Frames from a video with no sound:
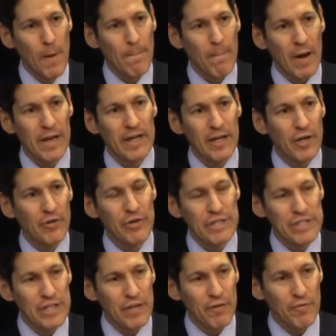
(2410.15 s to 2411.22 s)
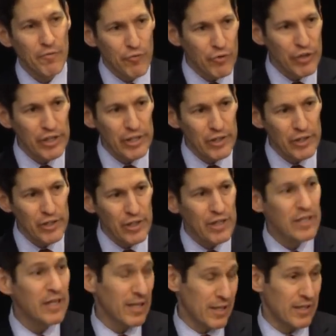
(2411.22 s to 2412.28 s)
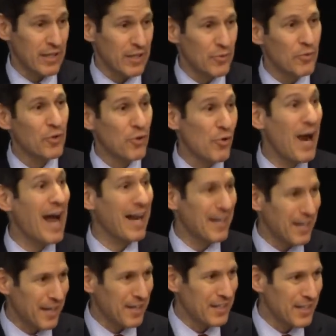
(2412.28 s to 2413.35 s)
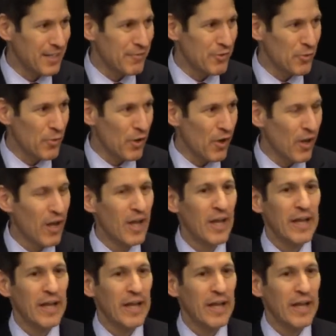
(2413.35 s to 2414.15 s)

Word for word: by increasing free nicotine, or crack nicotine, if you will.